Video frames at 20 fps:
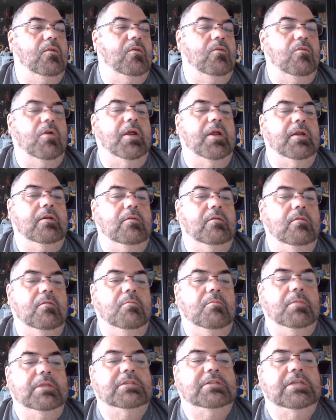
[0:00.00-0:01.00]
Right.
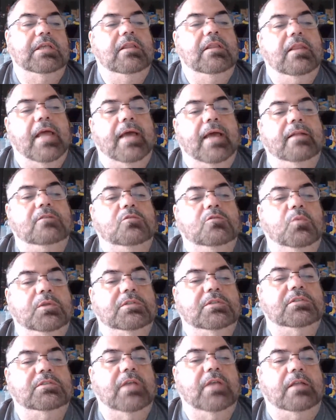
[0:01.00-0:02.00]
But see, that's
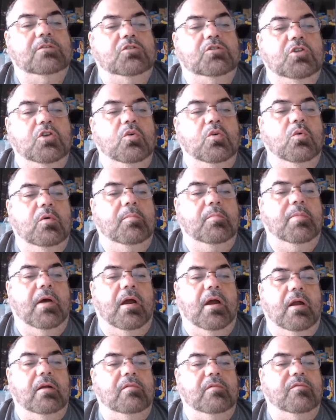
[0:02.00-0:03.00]
what sets you
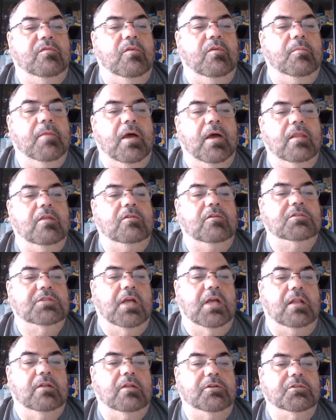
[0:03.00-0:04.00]
apart from other
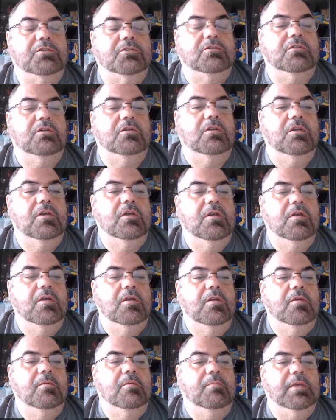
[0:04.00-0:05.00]
sellers.
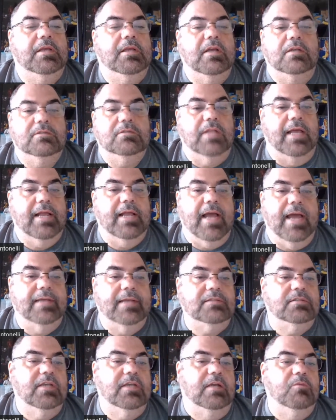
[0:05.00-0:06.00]
Because like I
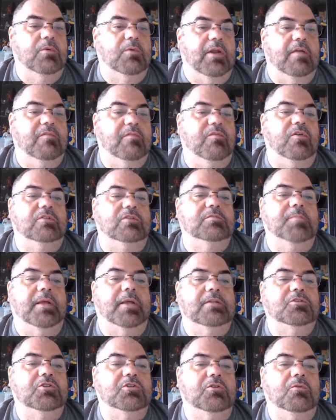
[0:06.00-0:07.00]
said when I first
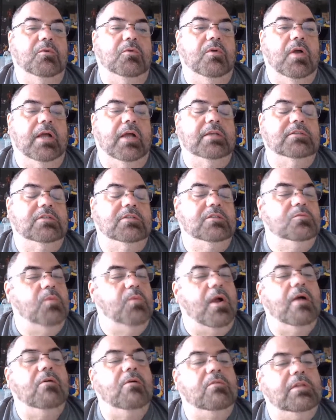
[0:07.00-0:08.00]
met you, I says,
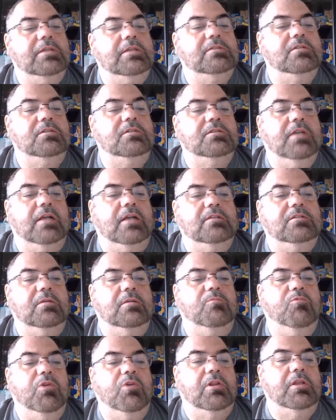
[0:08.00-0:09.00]
wow, Lisa's got
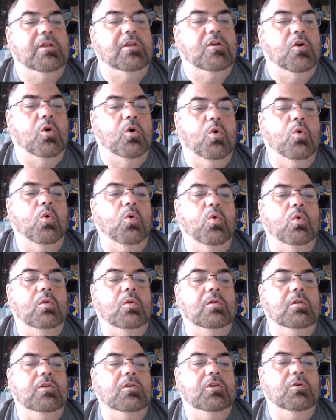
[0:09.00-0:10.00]
some really
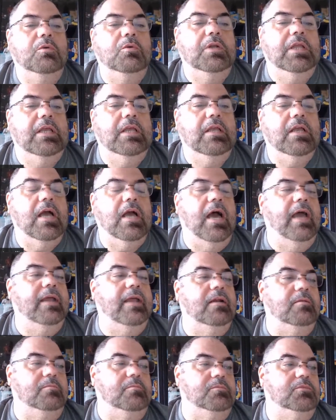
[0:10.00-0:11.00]
cool, unique
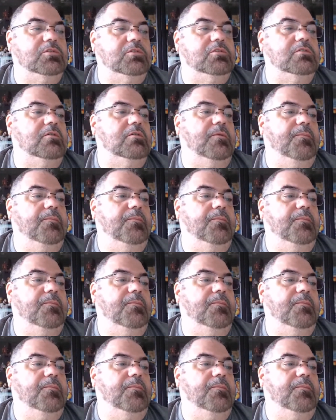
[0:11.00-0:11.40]
items.